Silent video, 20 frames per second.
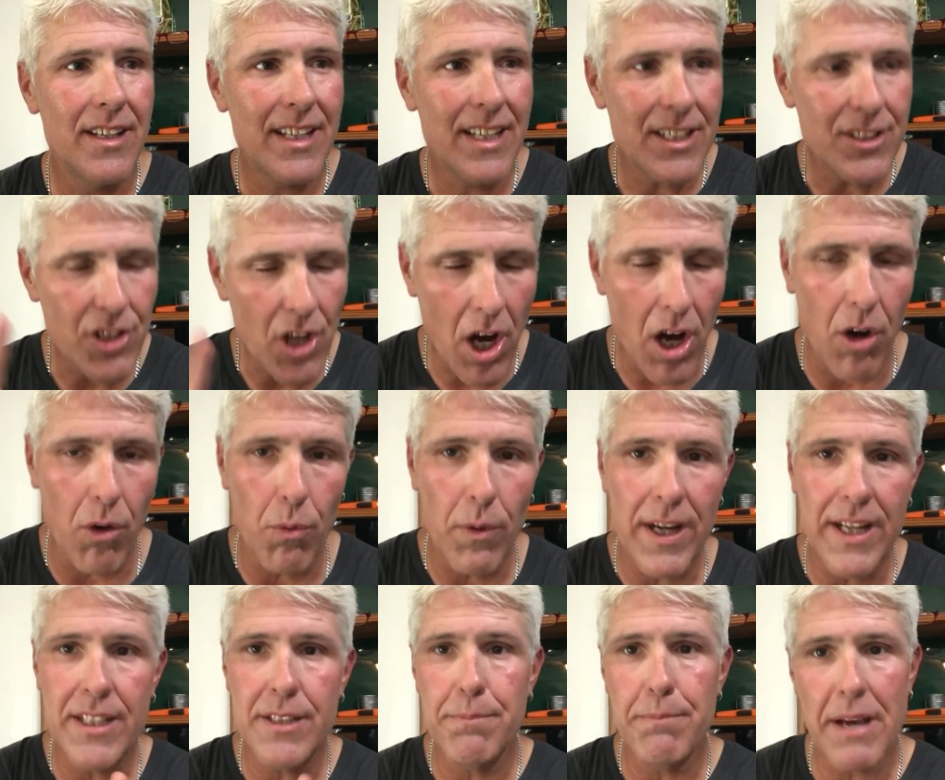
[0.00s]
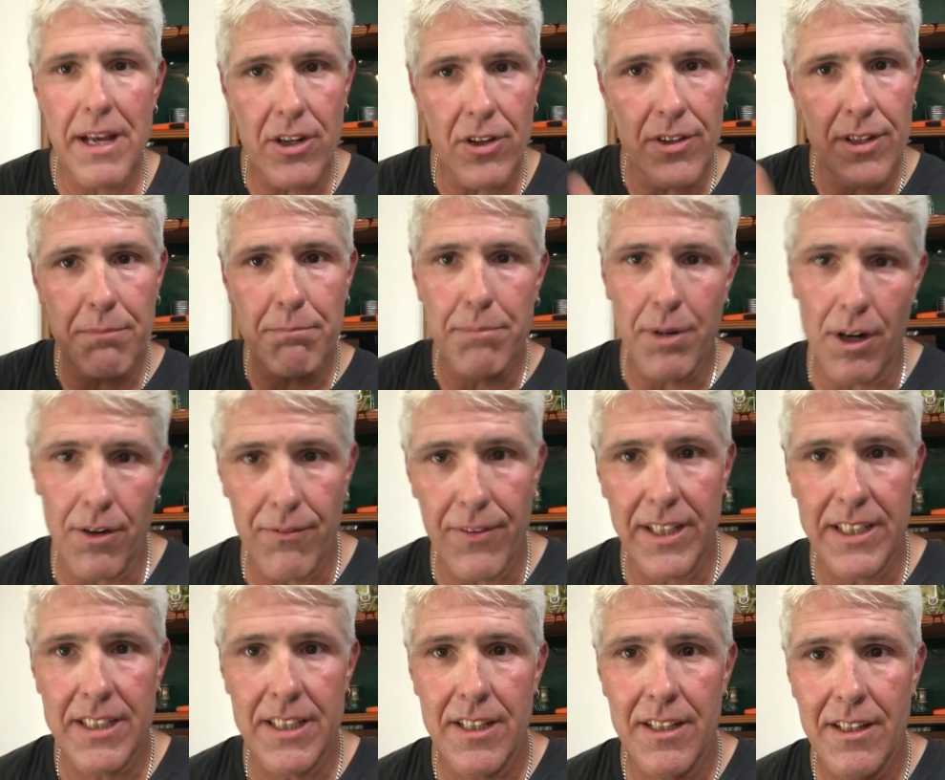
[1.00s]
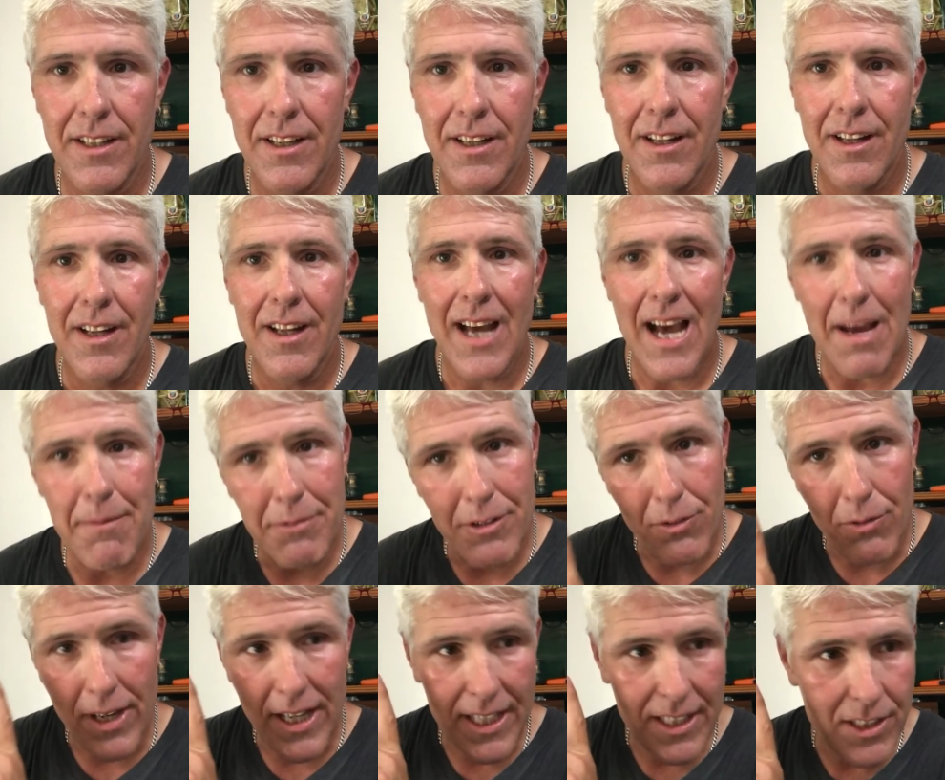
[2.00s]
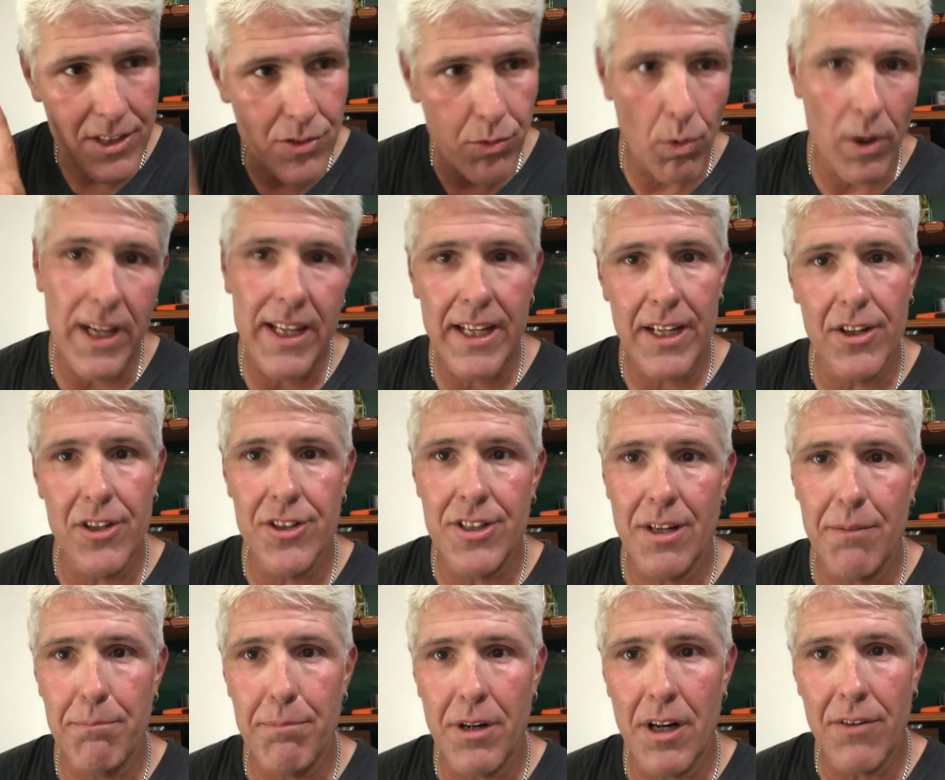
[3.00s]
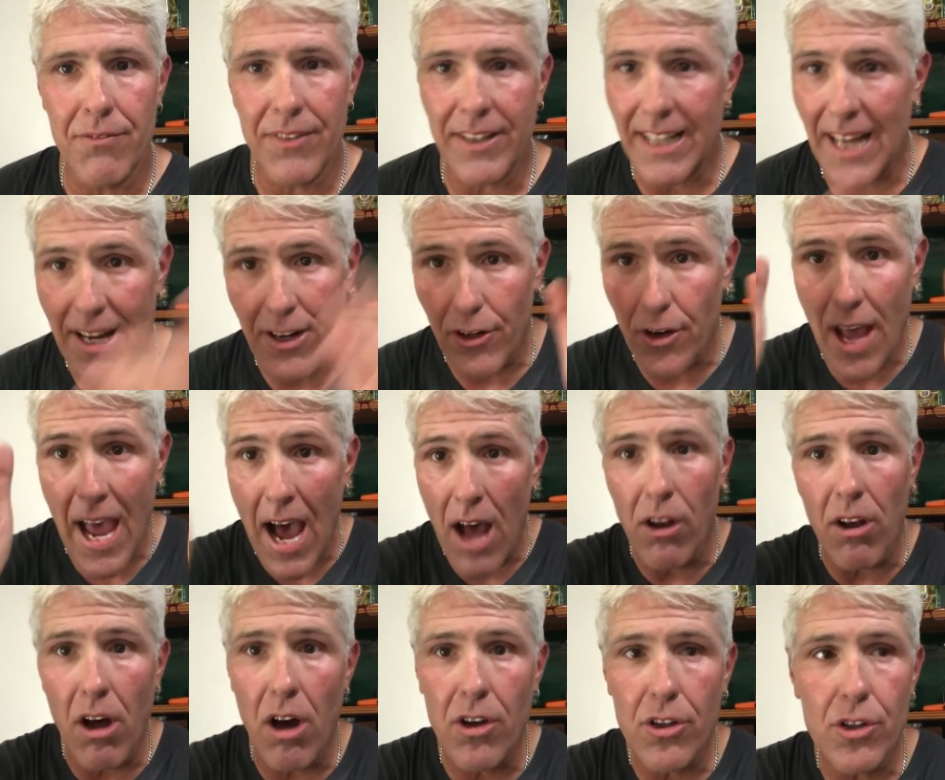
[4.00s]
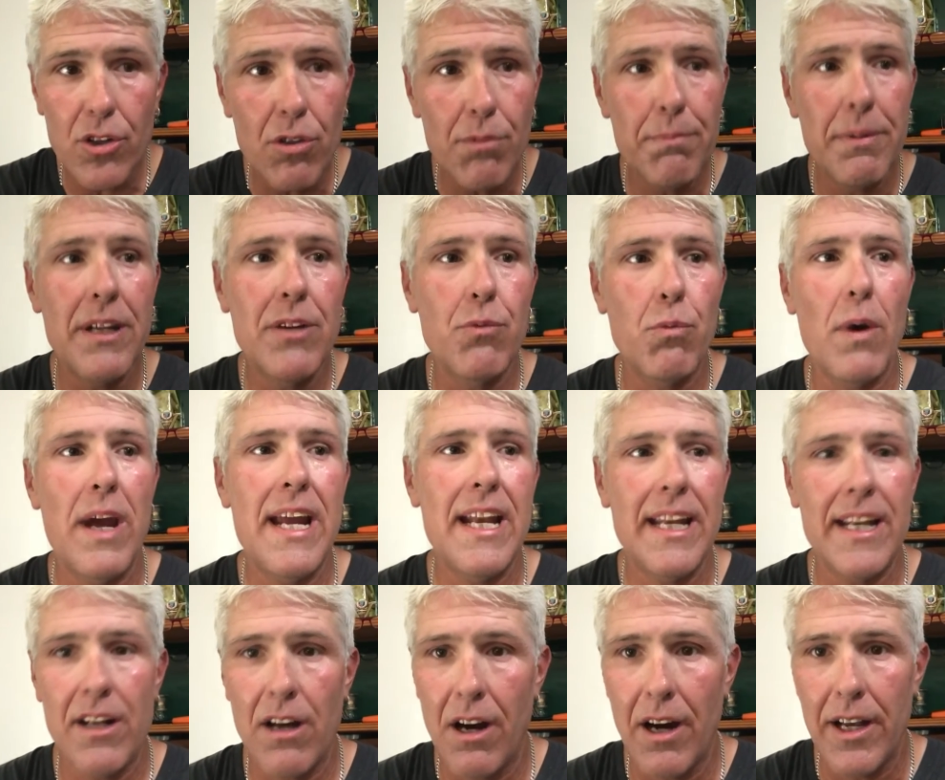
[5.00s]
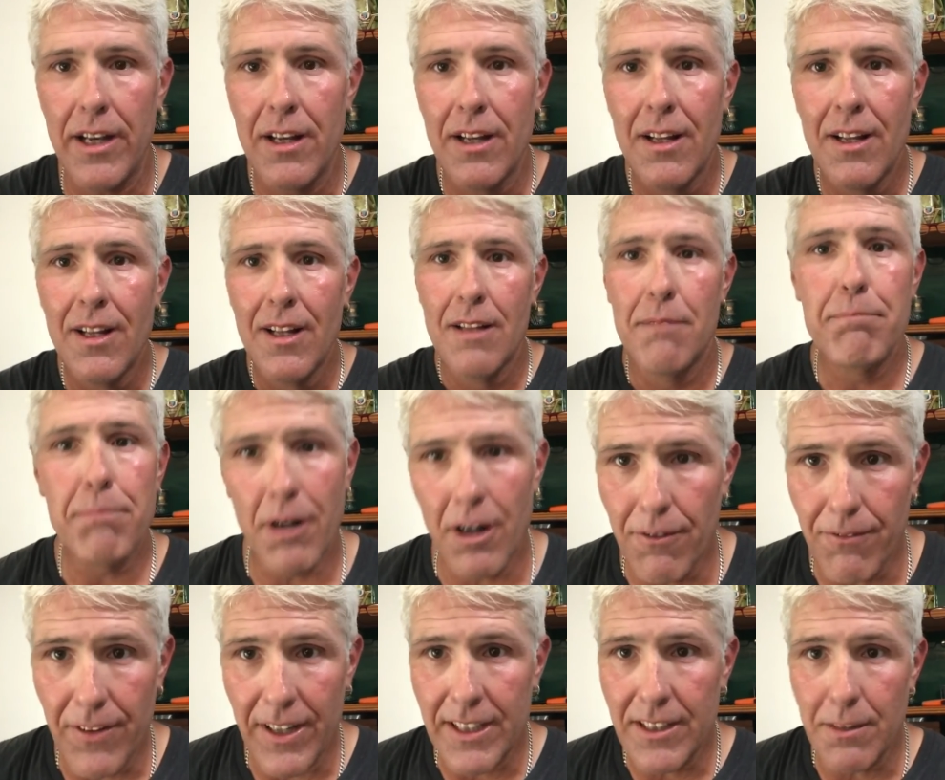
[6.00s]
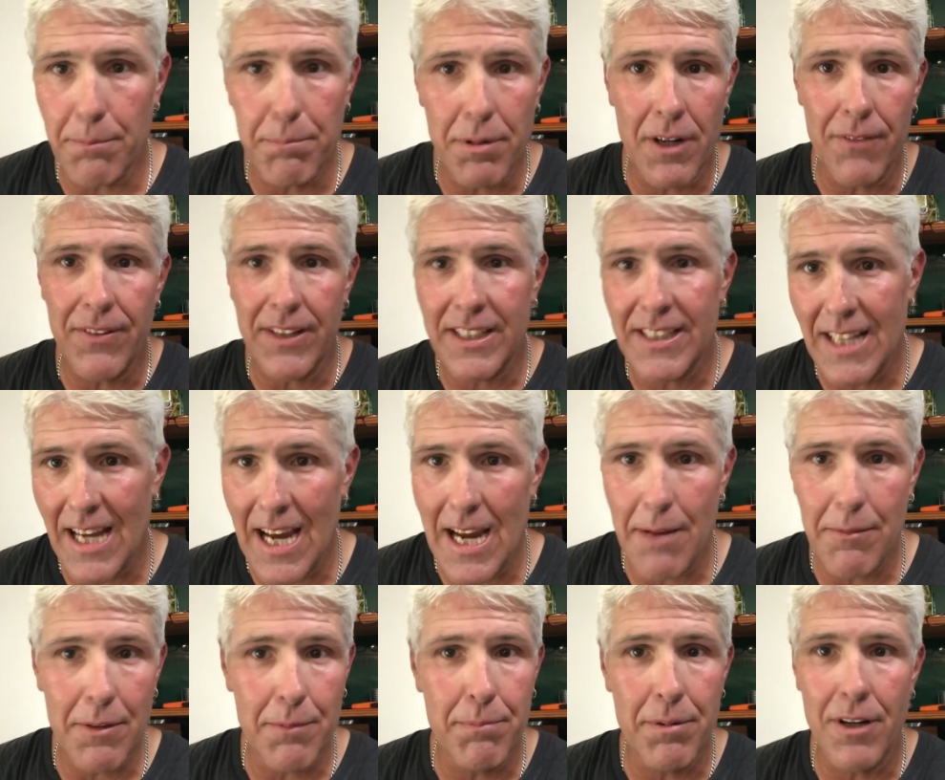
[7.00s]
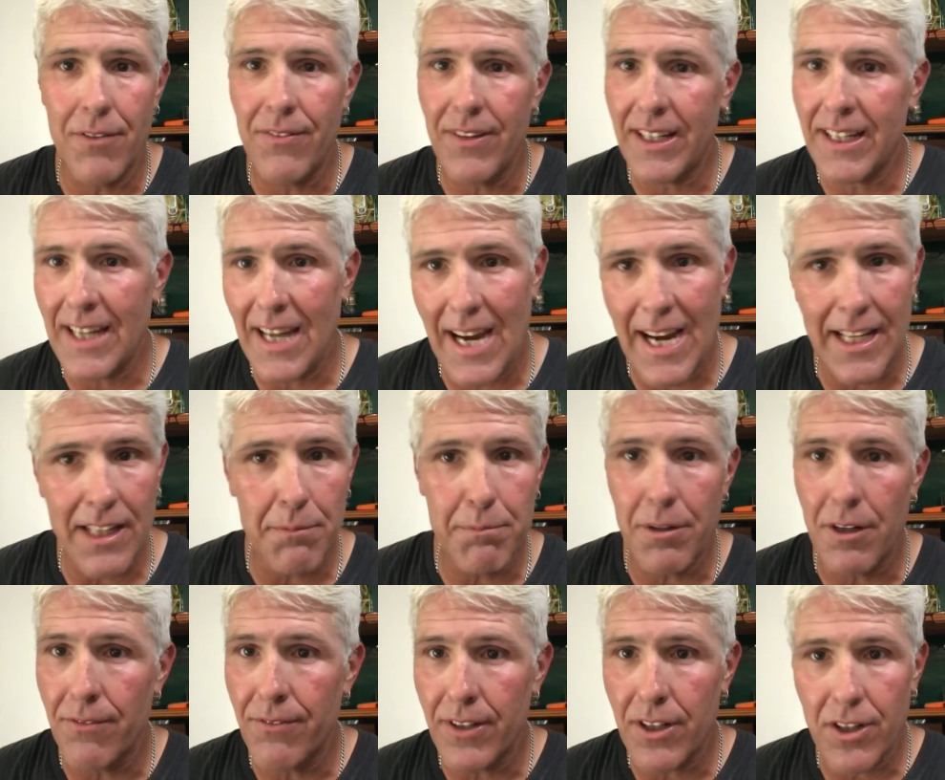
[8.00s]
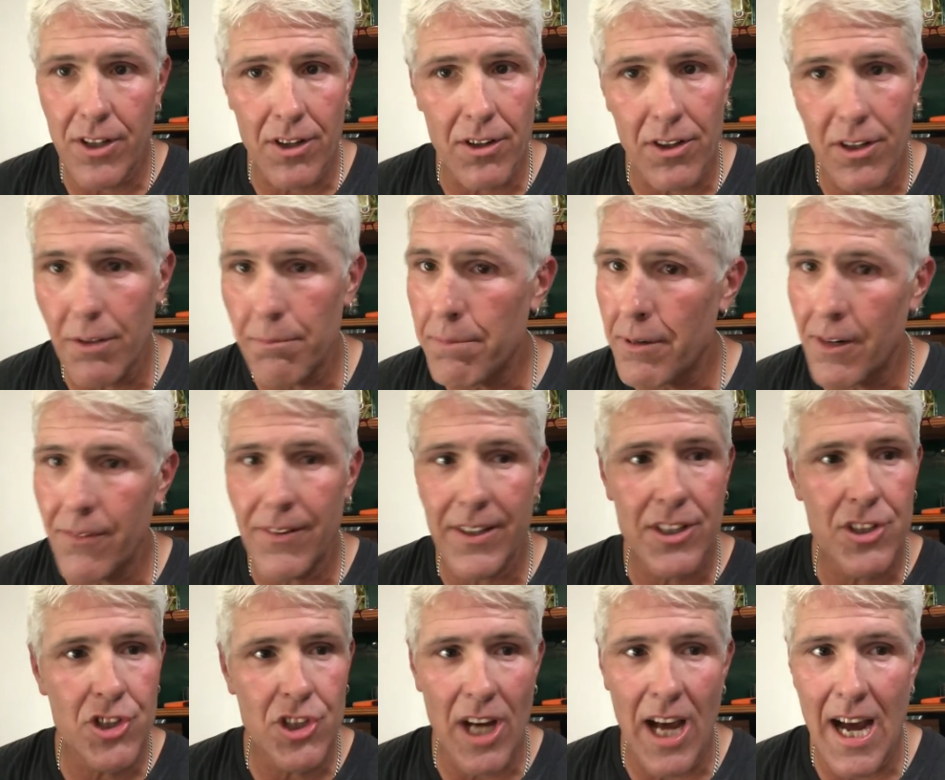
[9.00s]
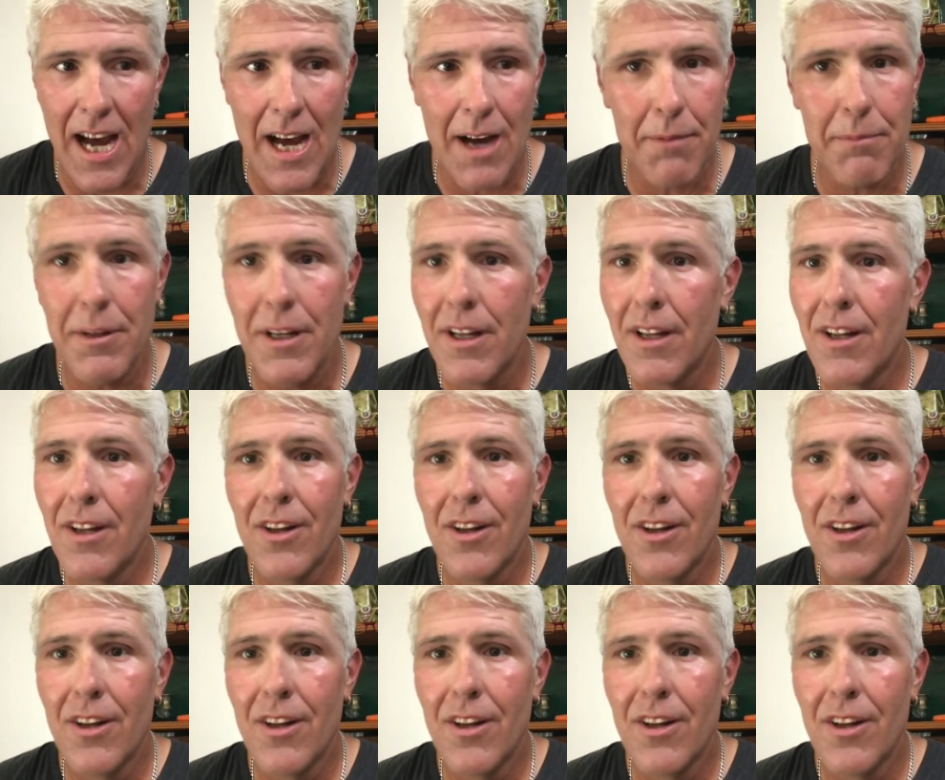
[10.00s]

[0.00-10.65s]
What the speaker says: is always better than perfect. I've been waiting 20 years on perfect. I don't know how long you've been waiting on perfect, the perfect time, the perfect guy, the perfect girl, the perfect job,